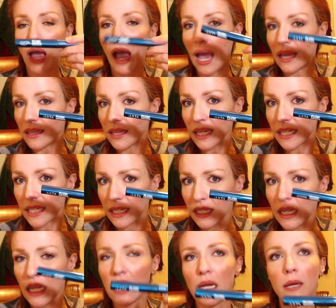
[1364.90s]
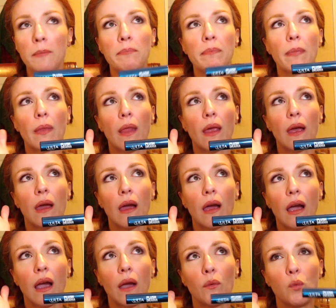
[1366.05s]
I like it.
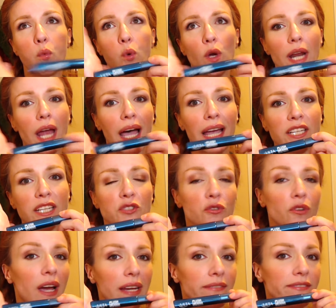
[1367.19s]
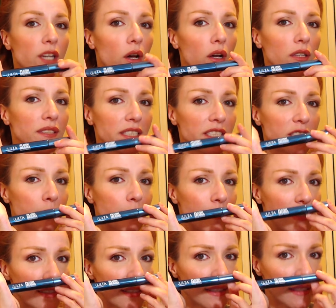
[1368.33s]
Would I drive to Ulta
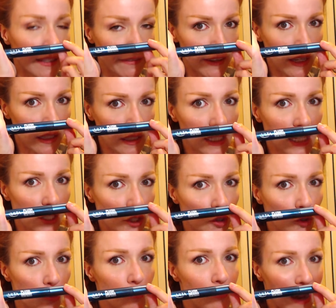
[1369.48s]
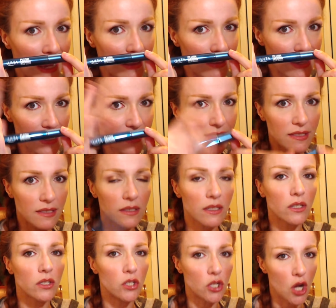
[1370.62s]
specifically to buy this?
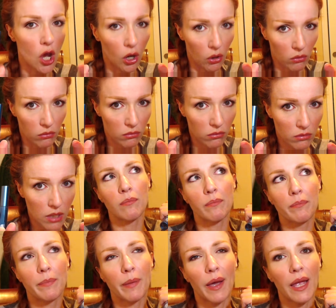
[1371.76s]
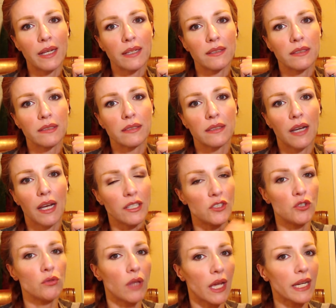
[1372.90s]
No. But I
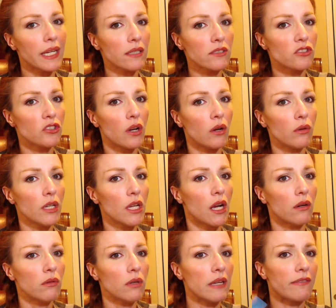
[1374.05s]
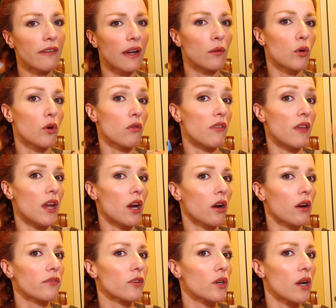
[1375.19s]
do like it, so, you know, if I were there
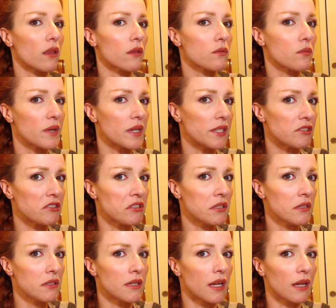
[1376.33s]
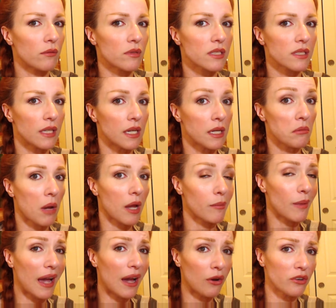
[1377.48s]
for another reason and I was like, I'm
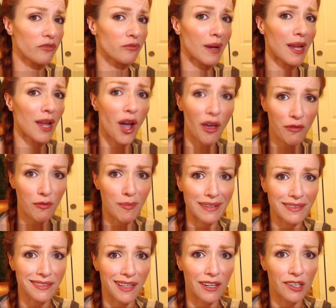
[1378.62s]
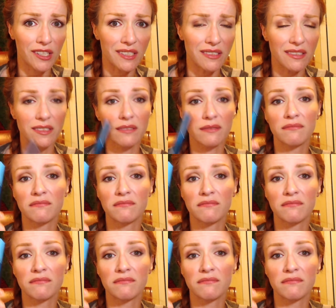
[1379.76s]
out of my other mascaras,